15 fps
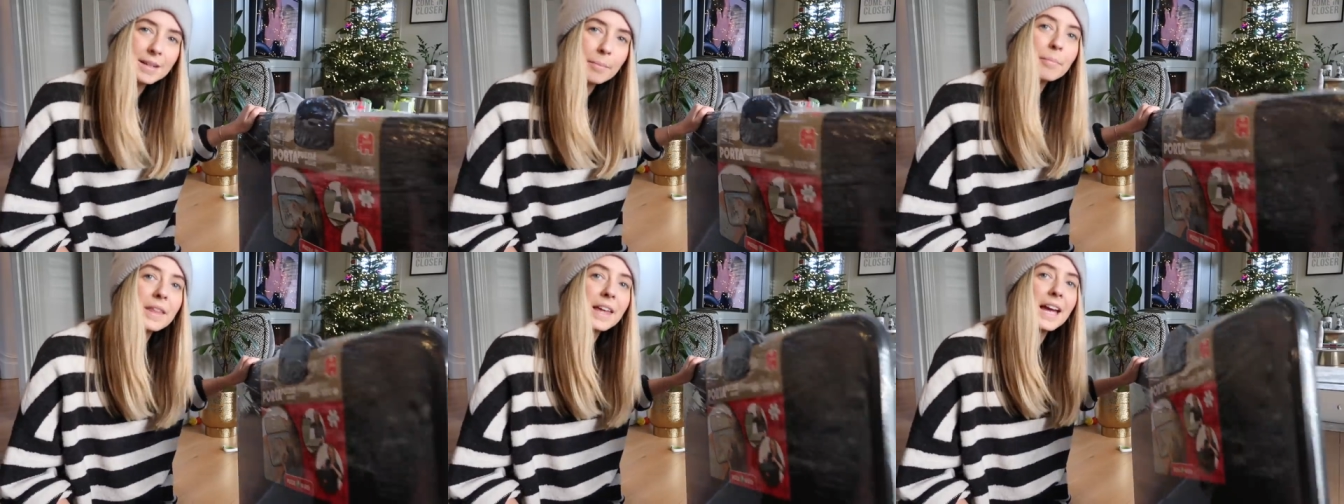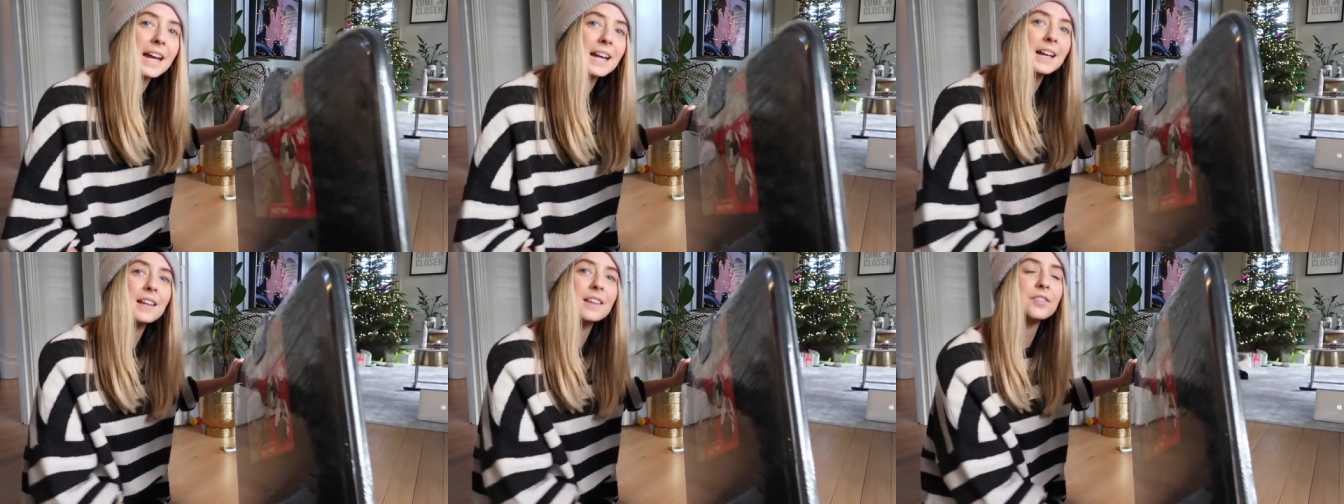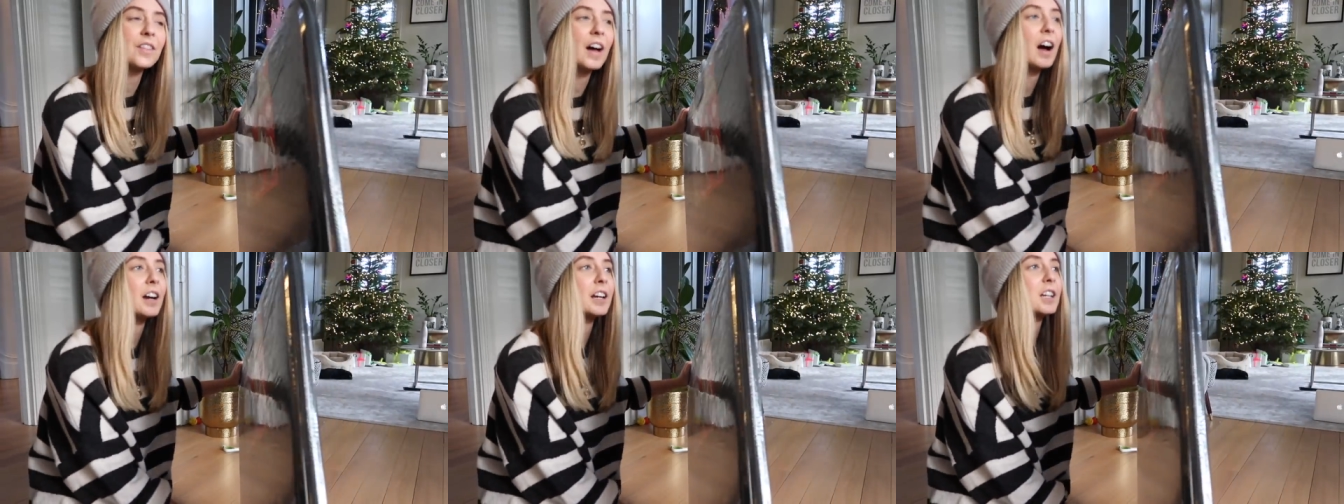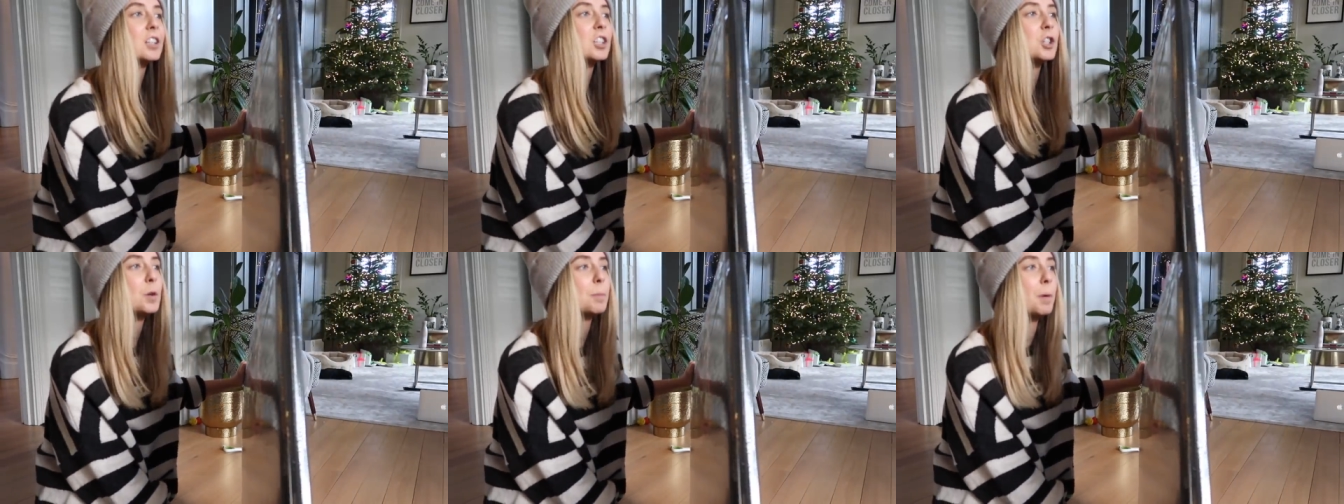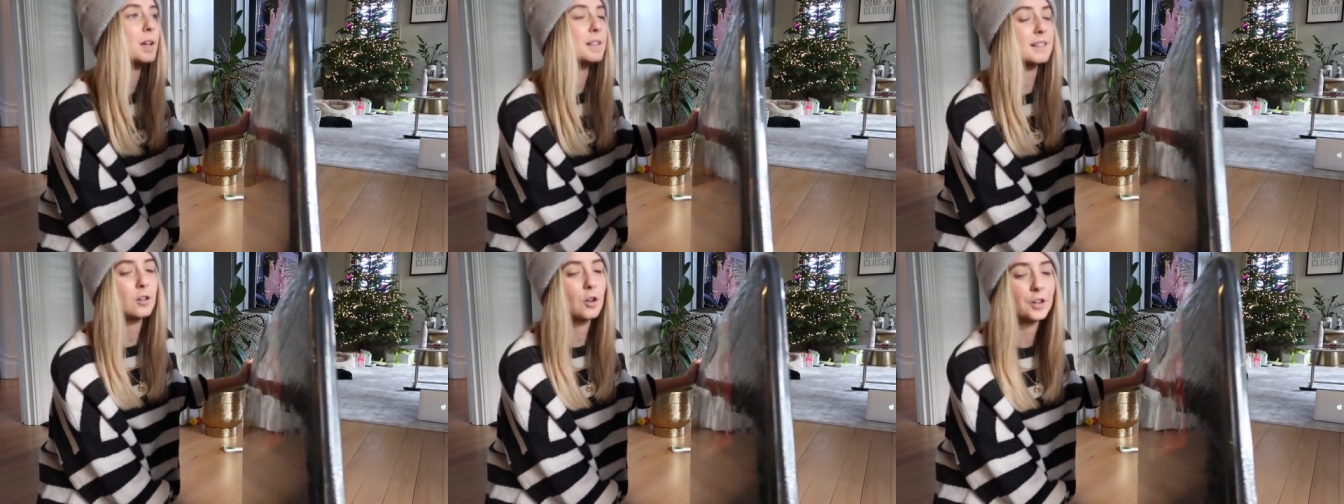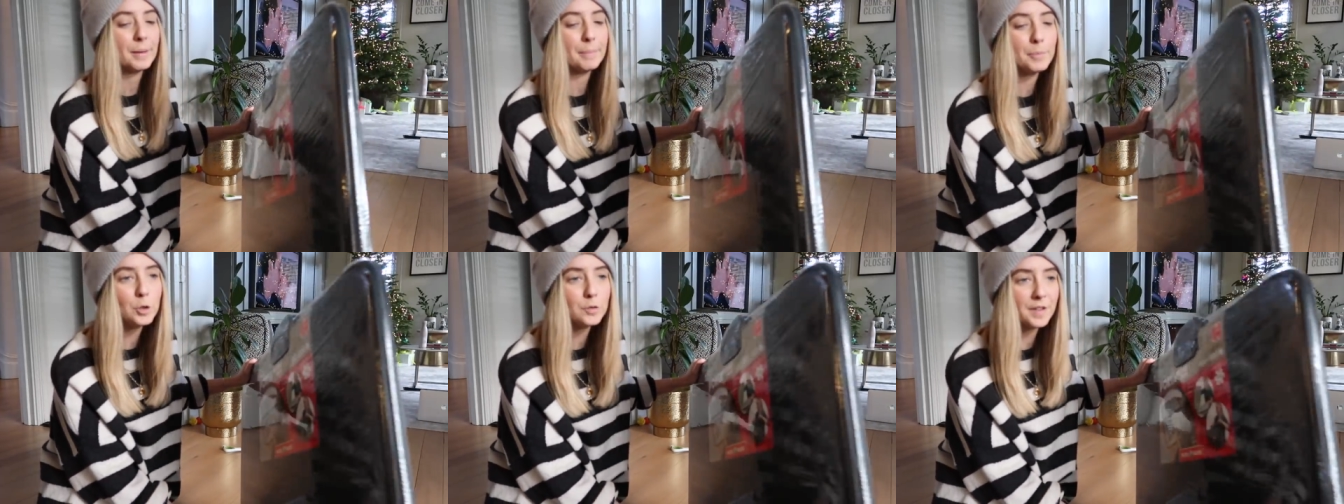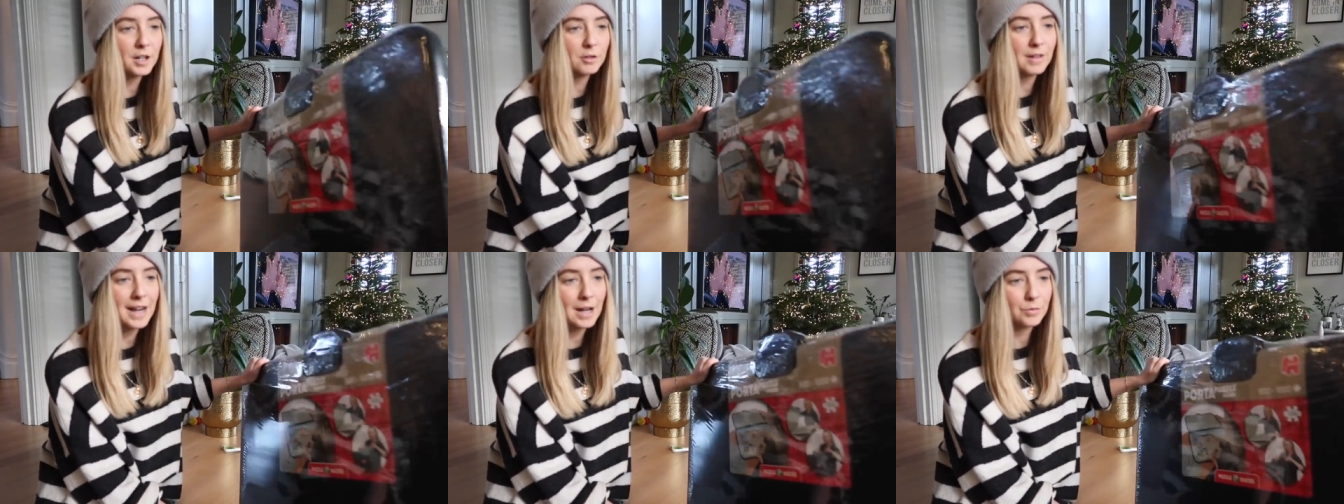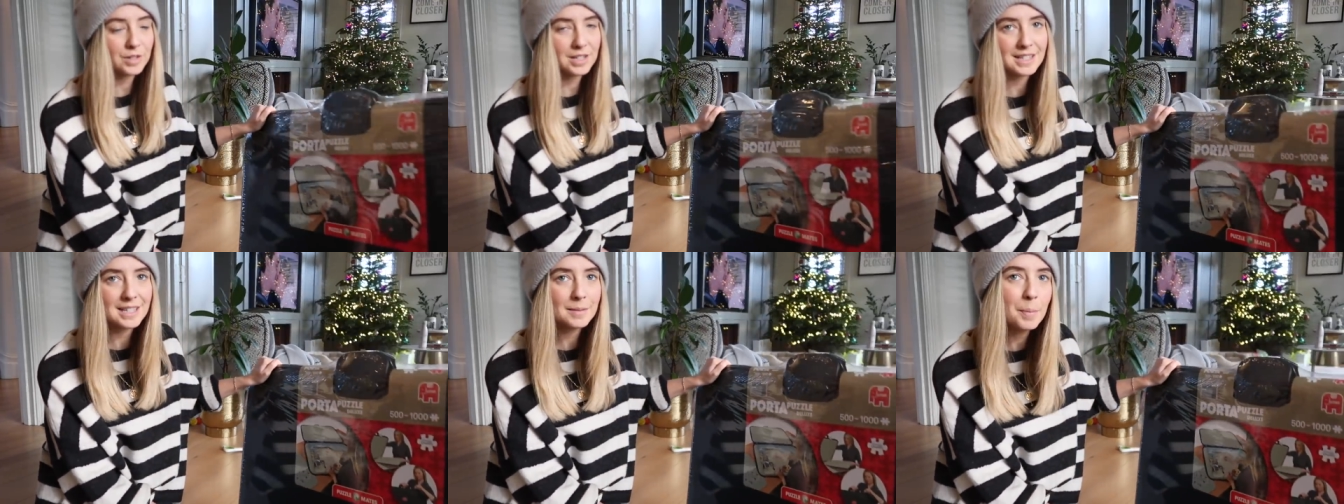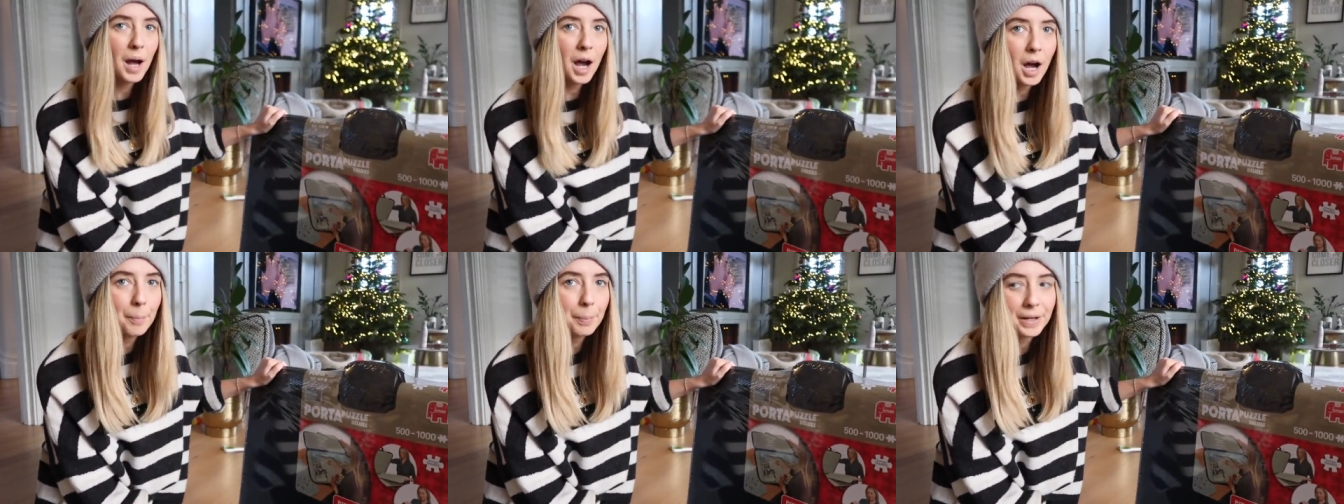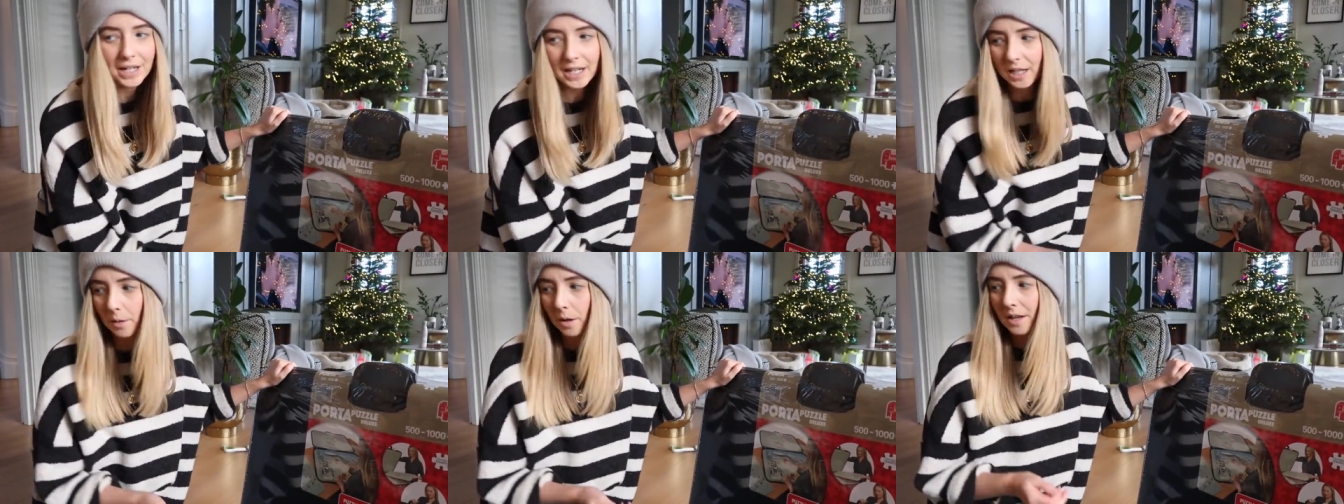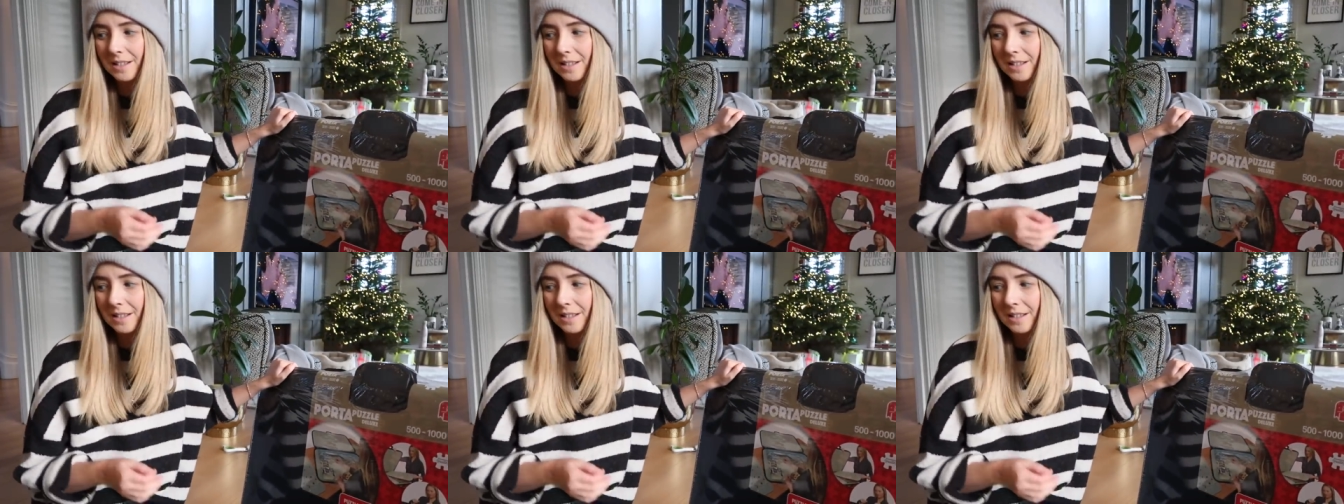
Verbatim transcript: something that I could do a puzzle on and move it around and zip it up and like